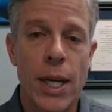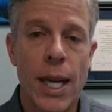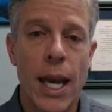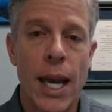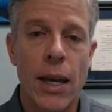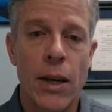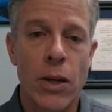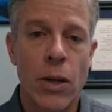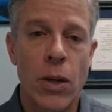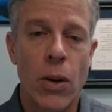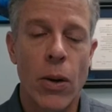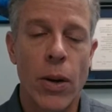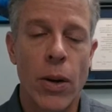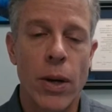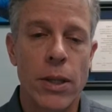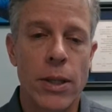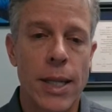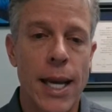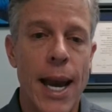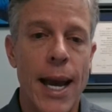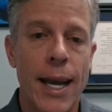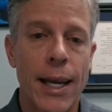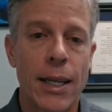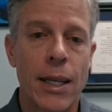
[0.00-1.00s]
categories:
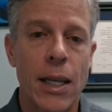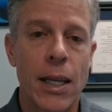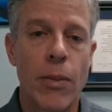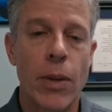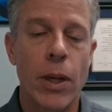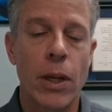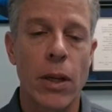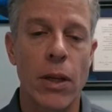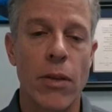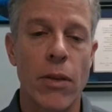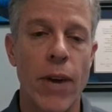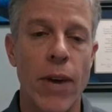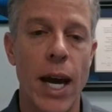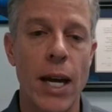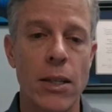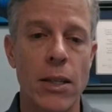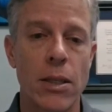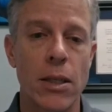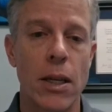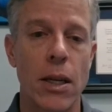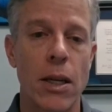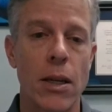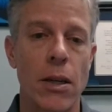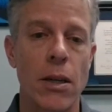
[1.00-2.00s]
the academically
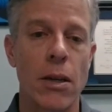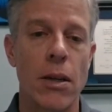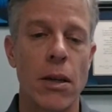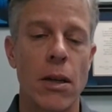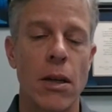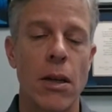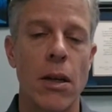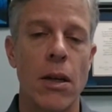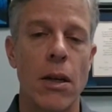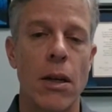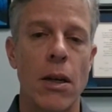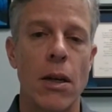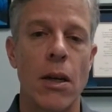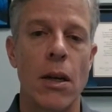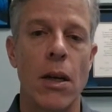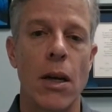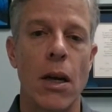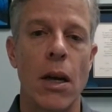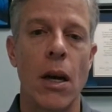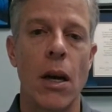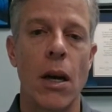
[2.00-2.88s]
fascinated, mm-hmm.